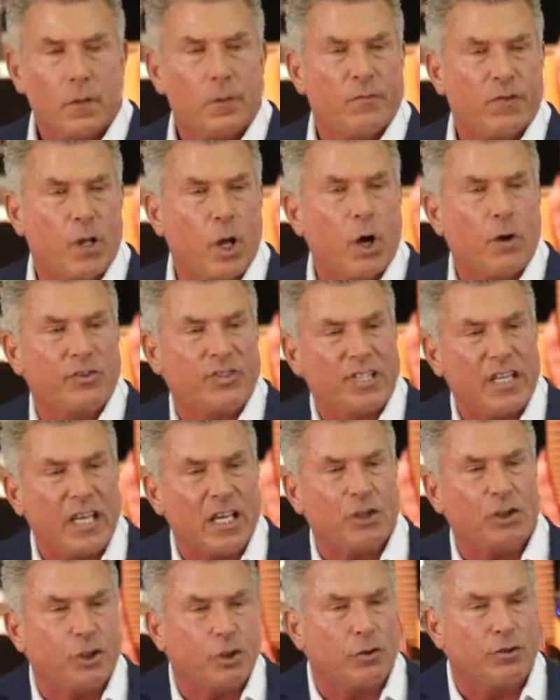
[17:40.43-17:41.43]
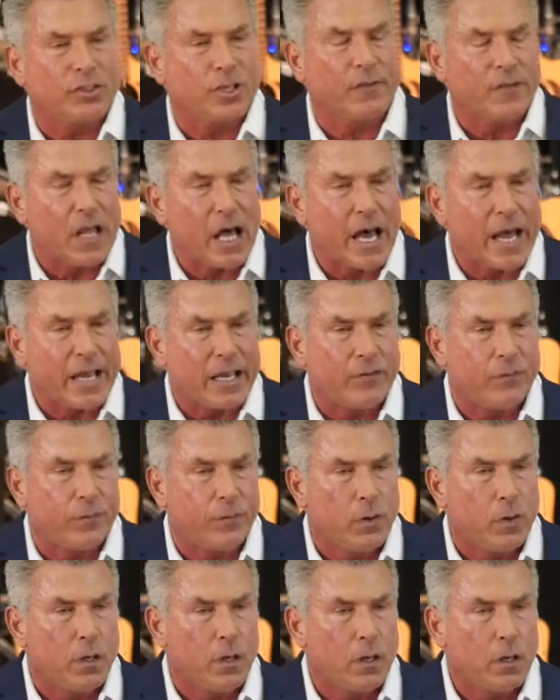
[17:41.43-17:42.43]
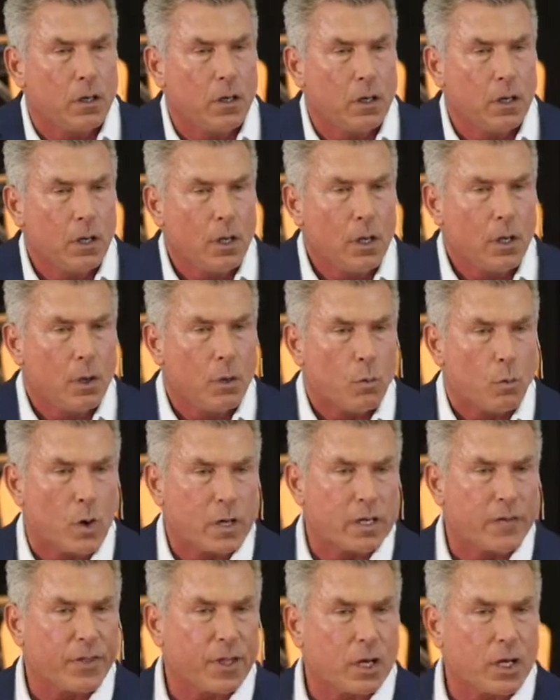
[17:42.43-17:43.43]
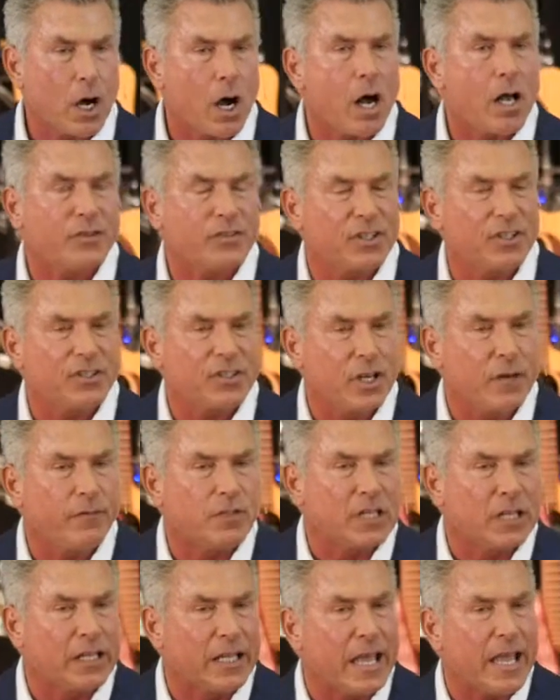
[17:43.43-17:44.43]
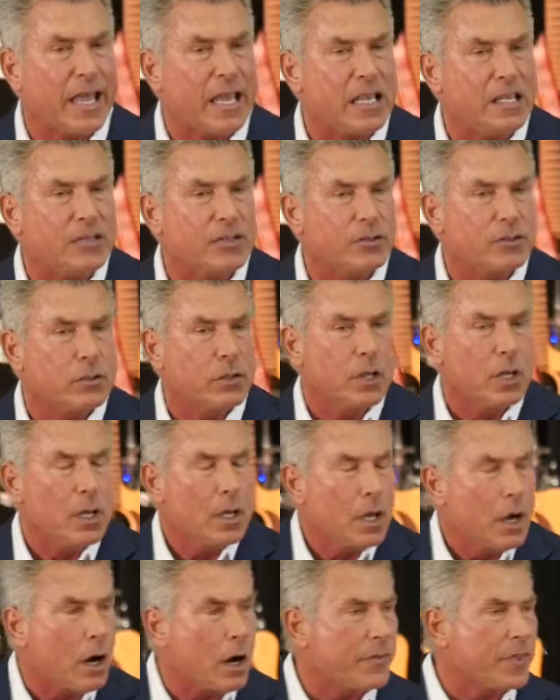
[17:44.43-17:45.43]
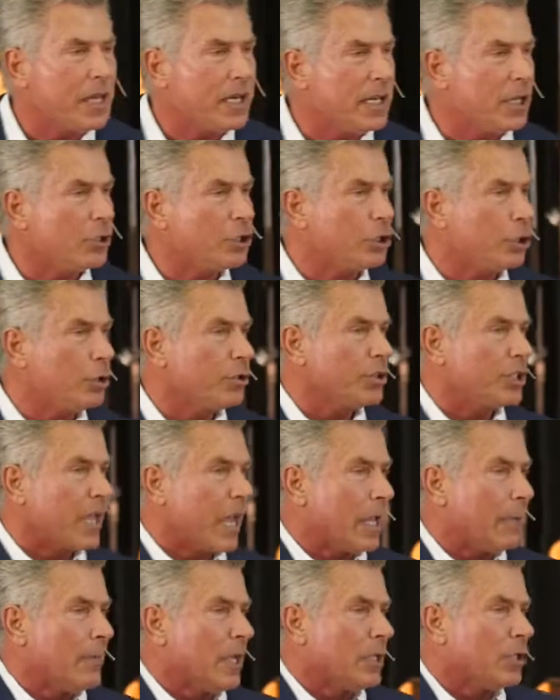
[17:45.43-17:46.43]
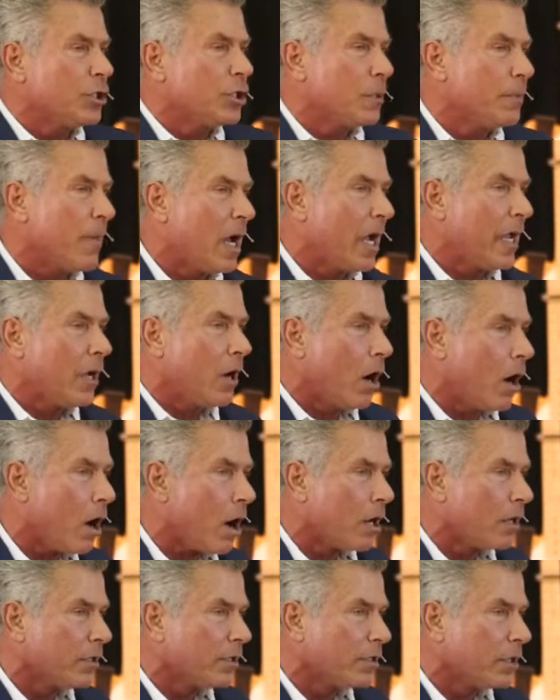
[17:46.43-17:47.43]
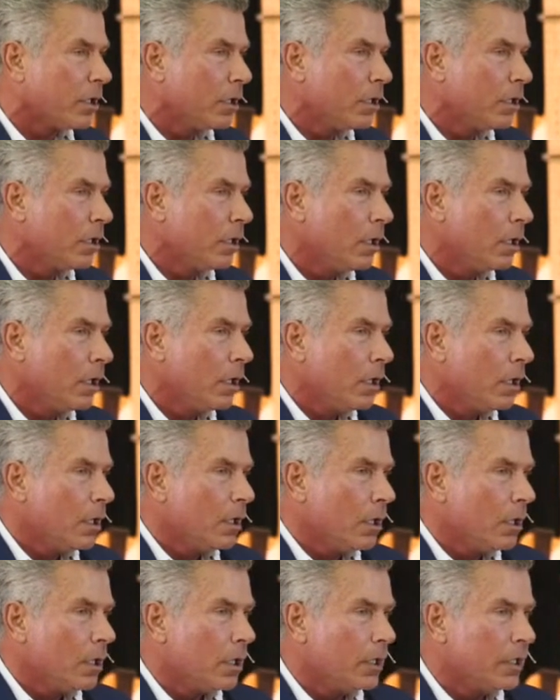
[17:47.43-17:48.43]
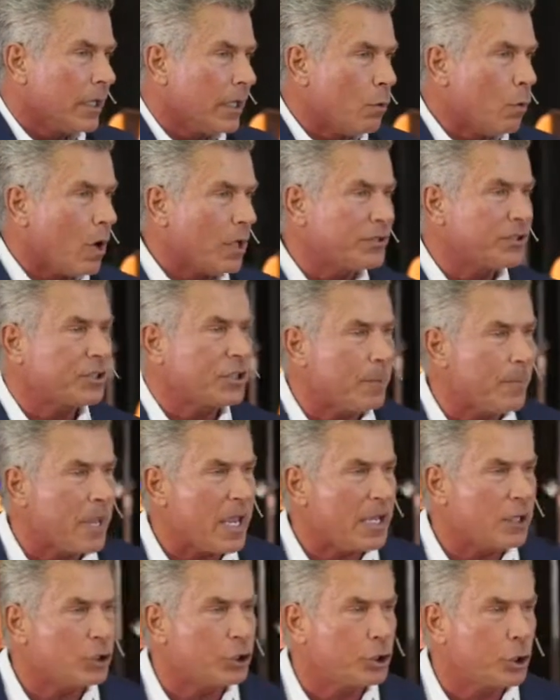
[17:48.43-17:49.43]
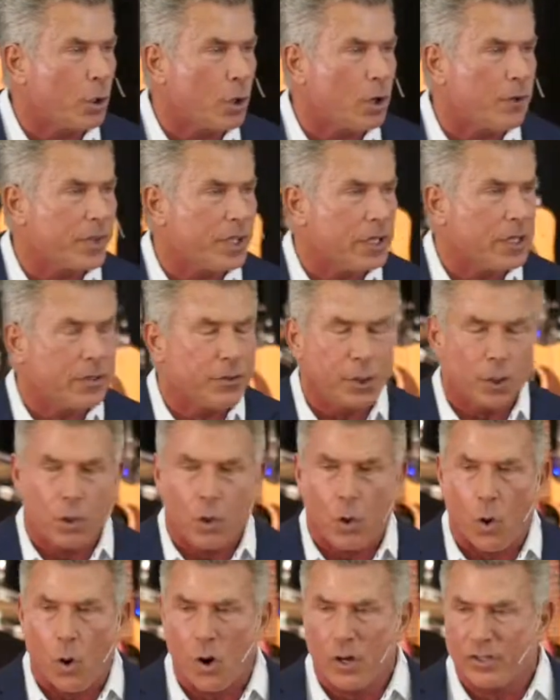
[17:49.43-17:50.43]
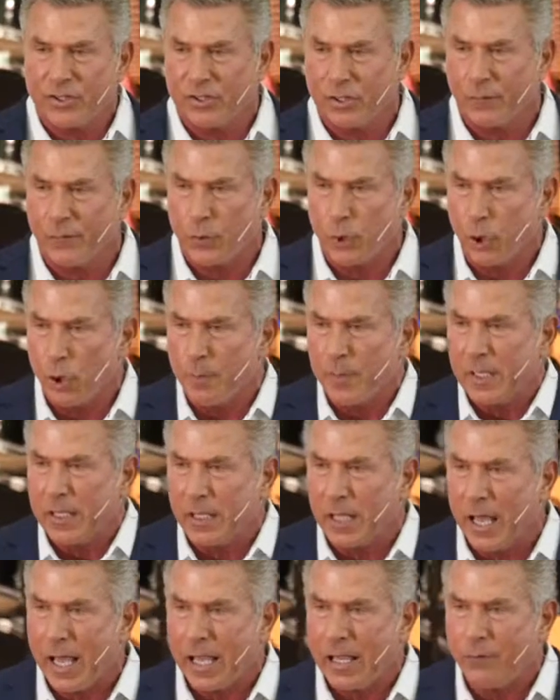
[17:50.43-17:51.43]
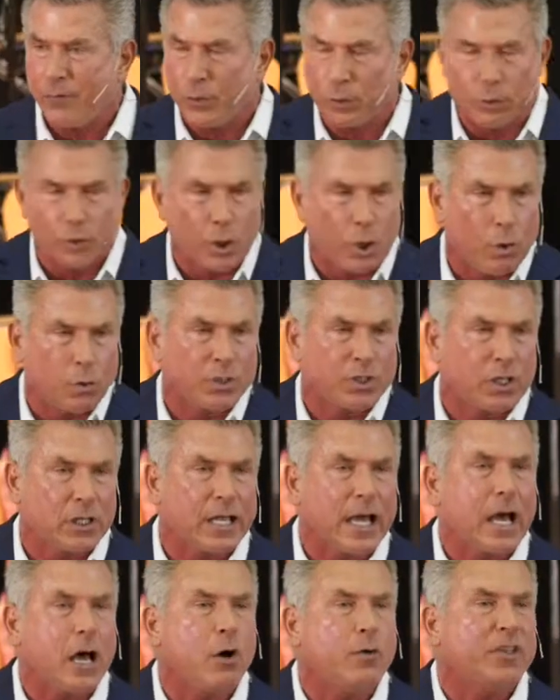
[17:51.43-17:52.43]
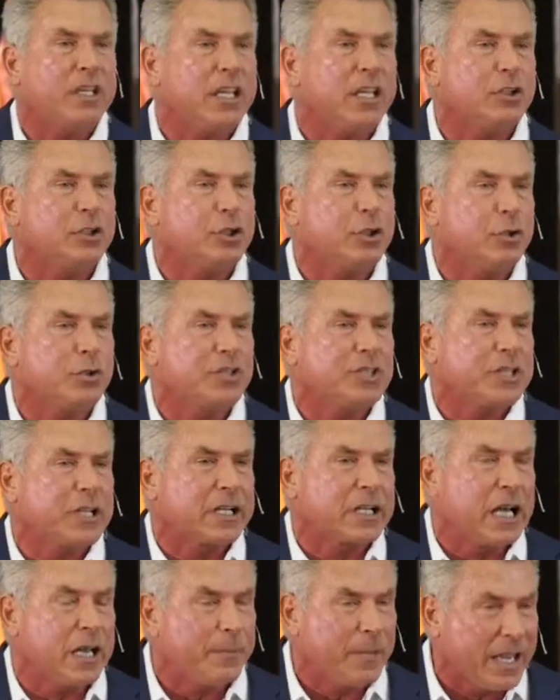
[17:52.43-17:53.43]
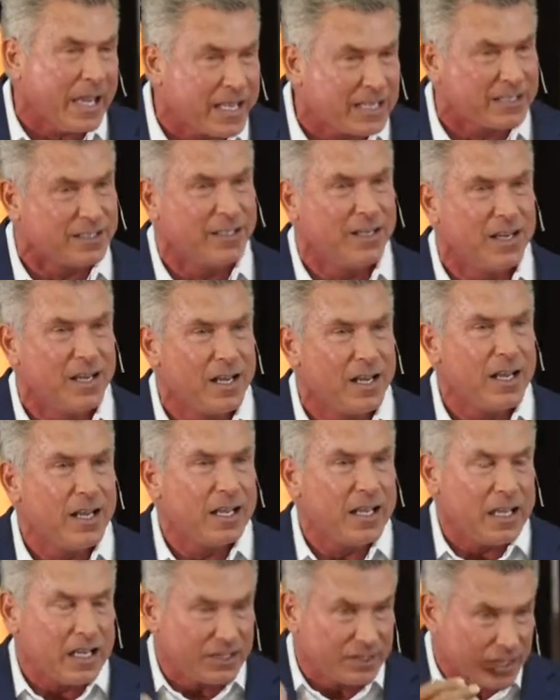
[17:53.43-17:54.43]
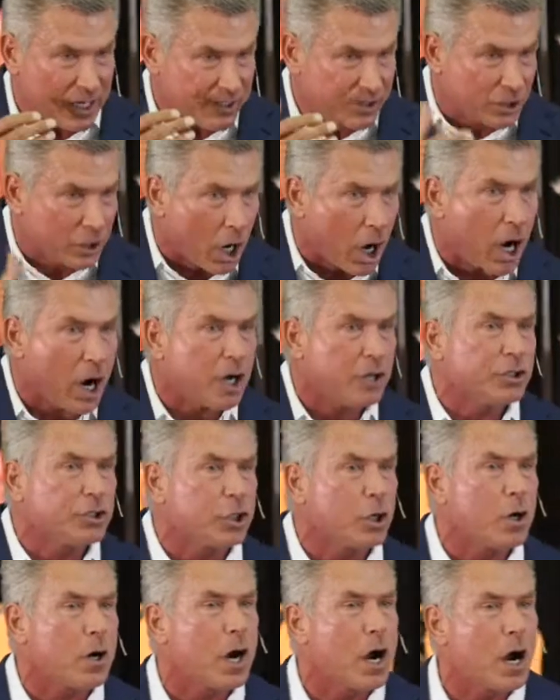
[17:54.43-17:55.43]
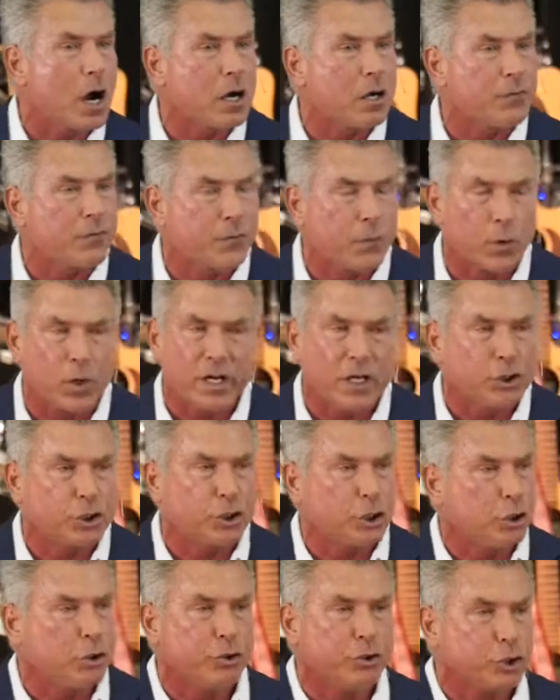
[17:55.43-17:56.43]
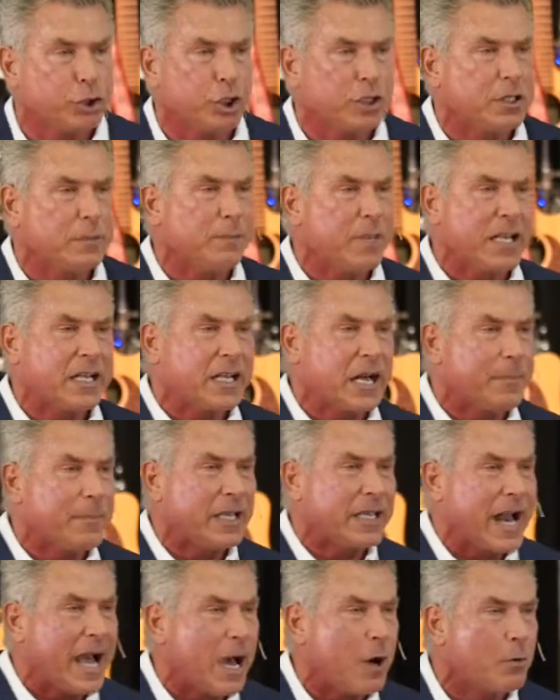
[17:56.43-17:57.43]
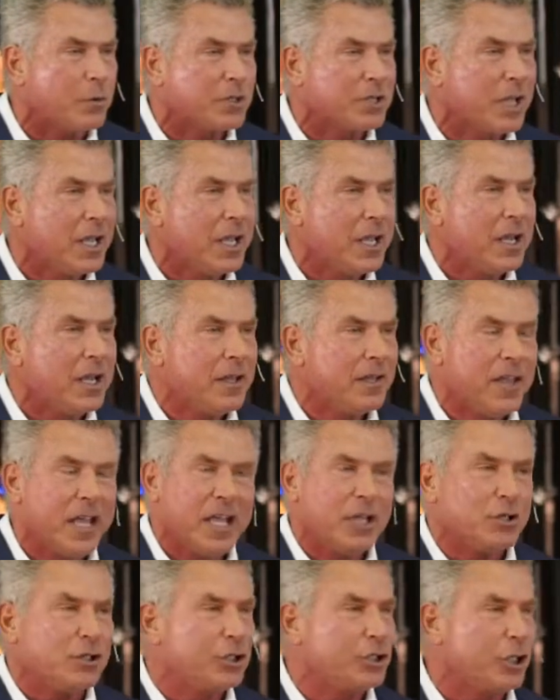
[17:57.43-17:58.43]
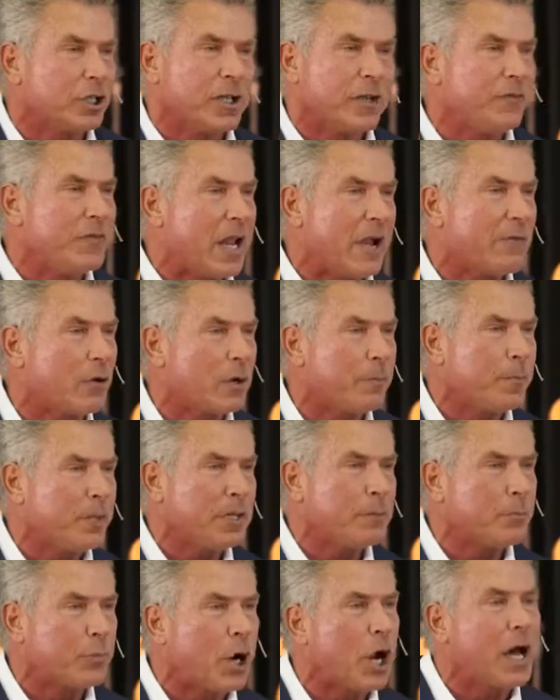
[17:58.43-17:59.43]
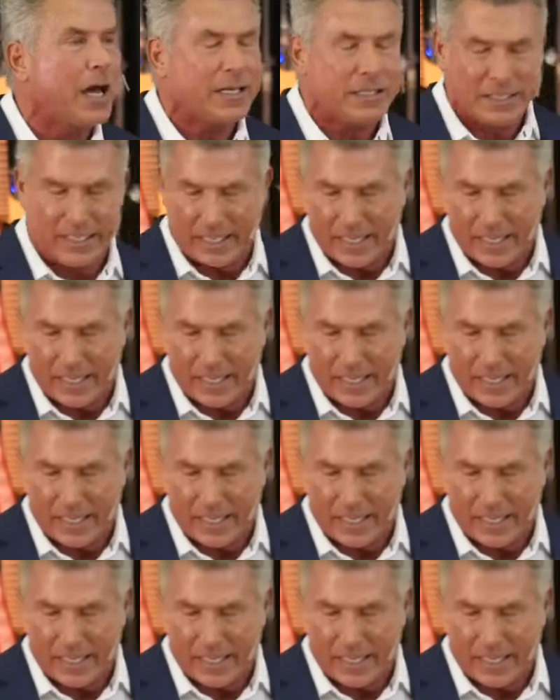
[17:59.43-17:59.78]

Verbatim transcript: flows the issues of life. One of the causes of delays are that issues came into my heart. And he wants to make sure that in the course of human life, you don't allow the issues to come in. He says, guard your heart, for issues shouldn't be coming out. They should have never been brought